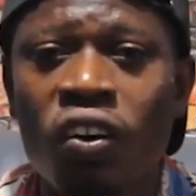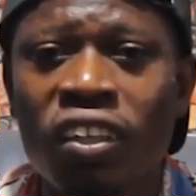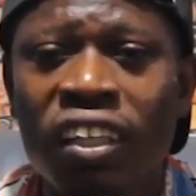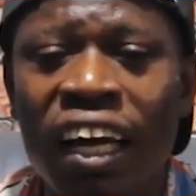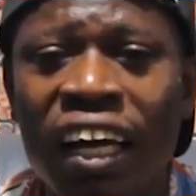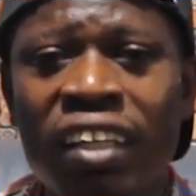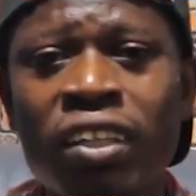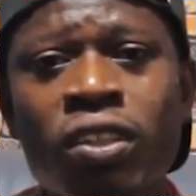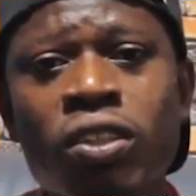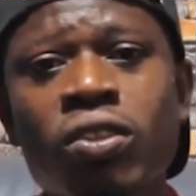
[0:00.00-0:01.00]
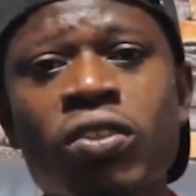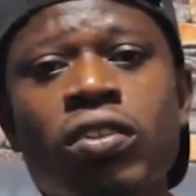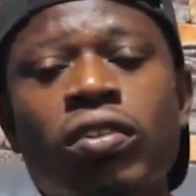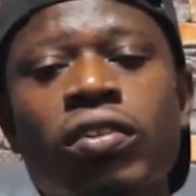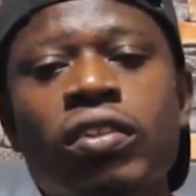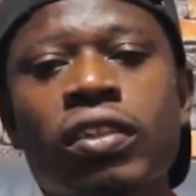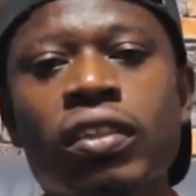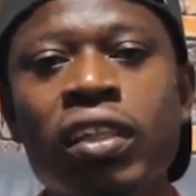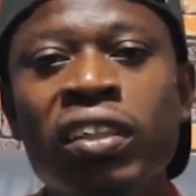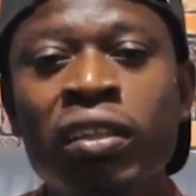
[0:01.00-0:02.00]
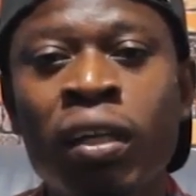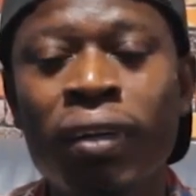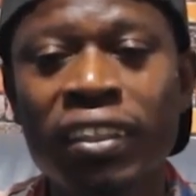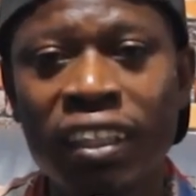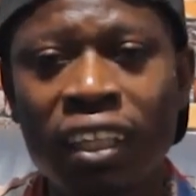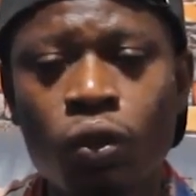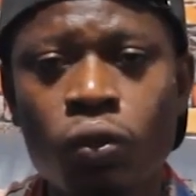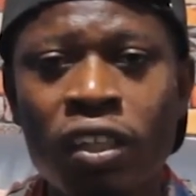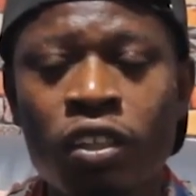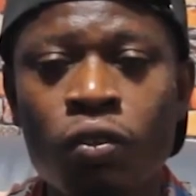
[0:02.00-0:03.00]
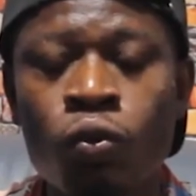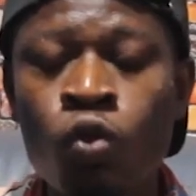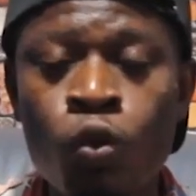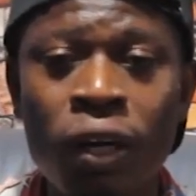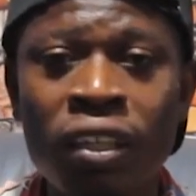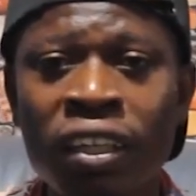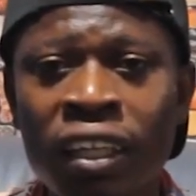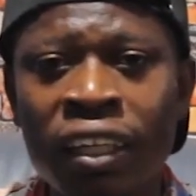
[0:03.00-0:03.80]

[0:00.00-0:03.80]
Okay. Ah, so the, the man said that oh, the woman